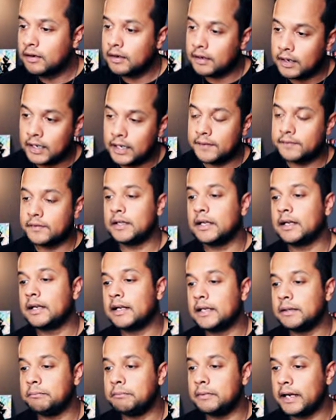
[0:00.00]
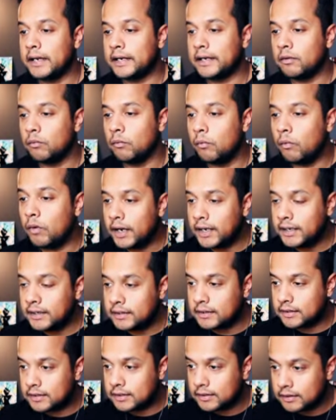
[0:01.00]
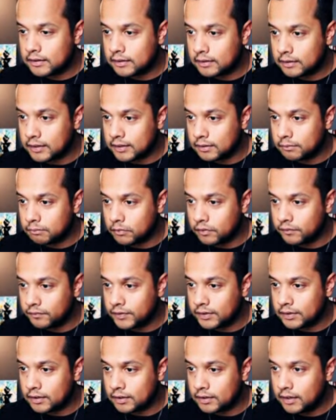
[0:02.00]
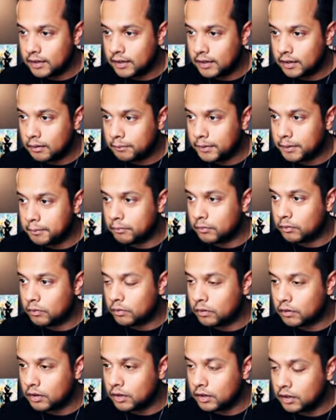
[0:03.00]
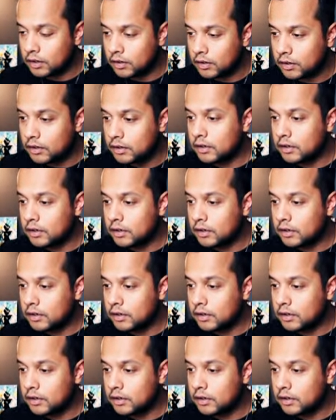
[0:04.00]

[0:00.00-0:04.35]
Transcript: Kind of gives it that nice black and white. Let's move this a little bit more.